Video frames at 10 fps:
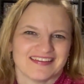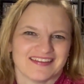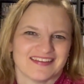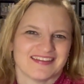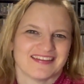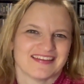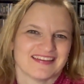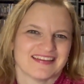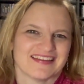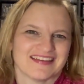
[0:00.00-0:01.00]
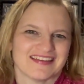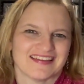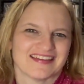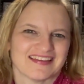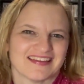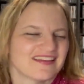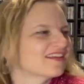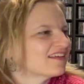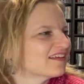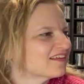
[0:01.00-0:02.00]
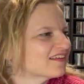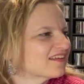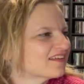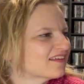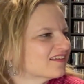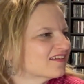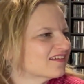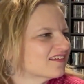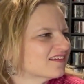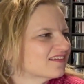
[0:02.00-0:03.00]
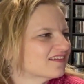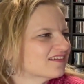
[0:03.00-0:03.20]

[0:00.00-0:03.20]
No words are spoken by the person on screen.